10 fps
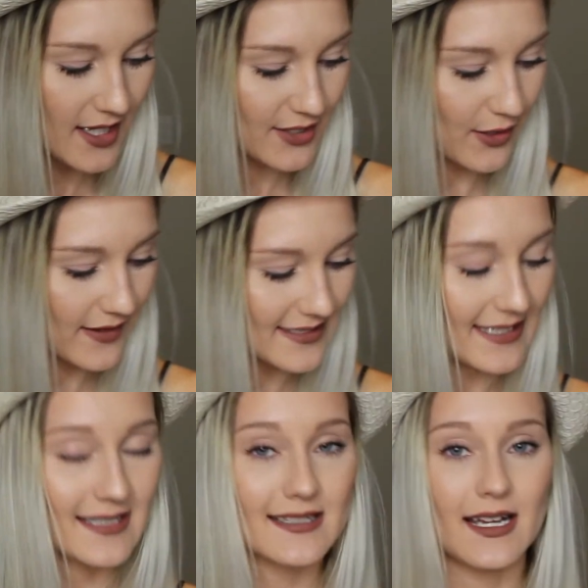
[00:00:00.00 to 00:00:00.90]
So this
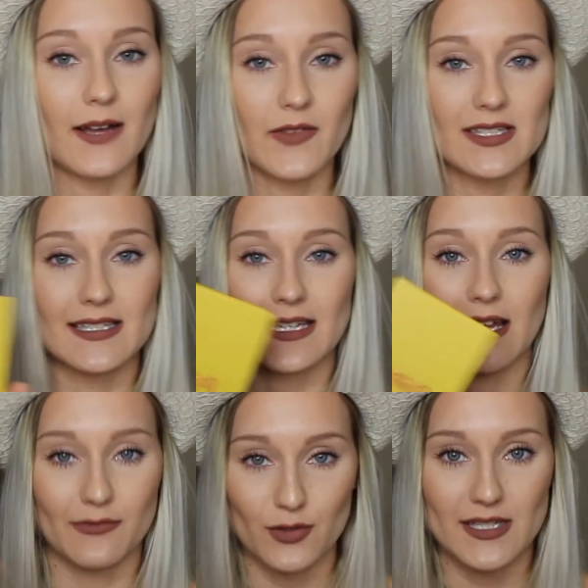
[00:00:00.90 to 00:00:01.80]
is obviously
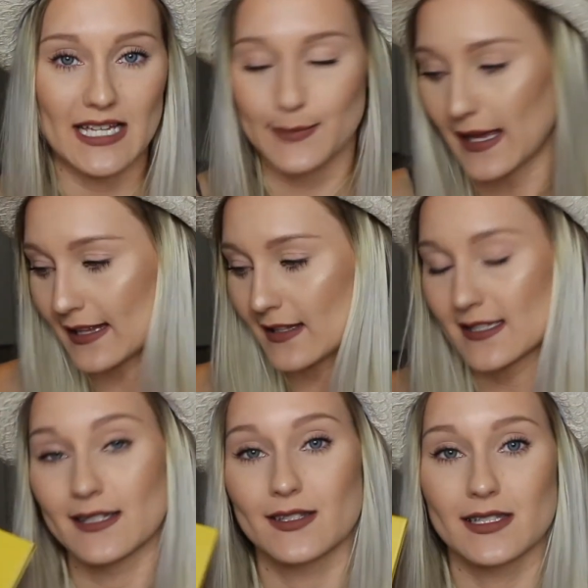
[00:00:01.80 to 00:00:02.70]
a full-size palette.
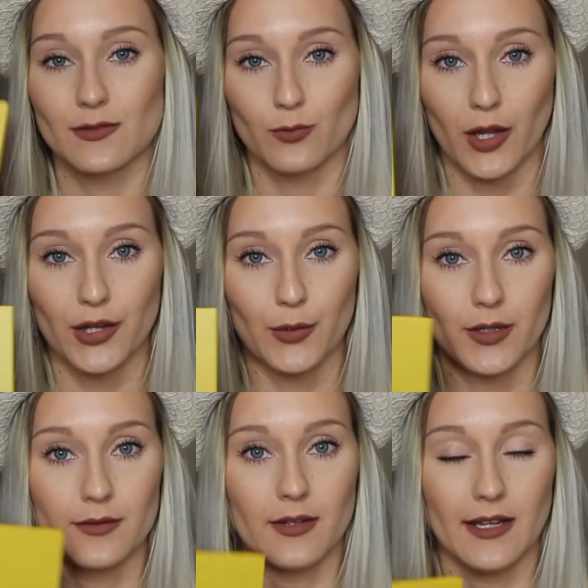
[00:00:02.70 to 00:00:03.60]
This is what you
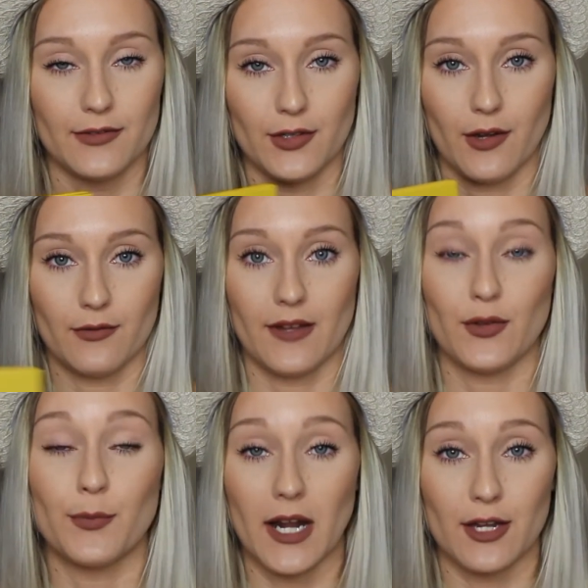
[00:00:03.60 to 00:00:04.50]
would, if
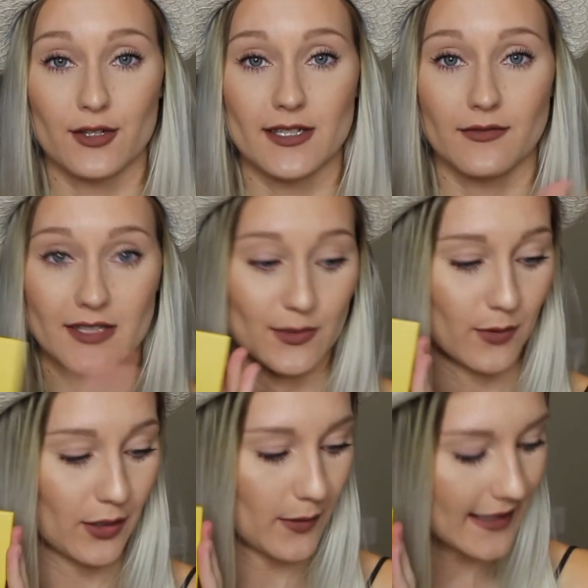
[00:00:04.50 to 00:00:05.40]
you bought it yourself, this is
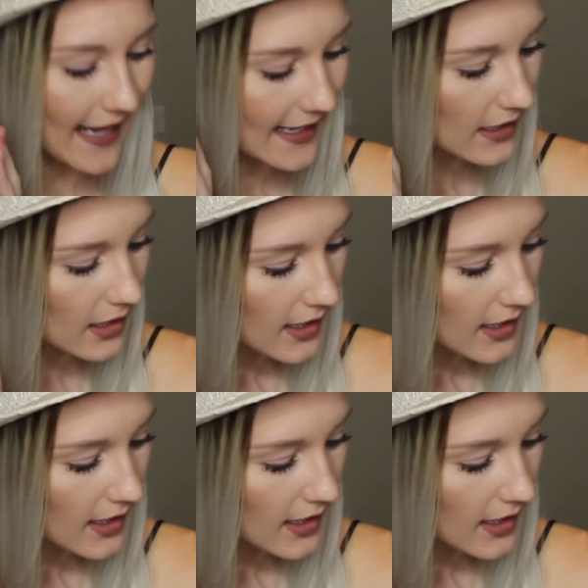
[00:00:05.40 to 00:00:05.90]
what you would get.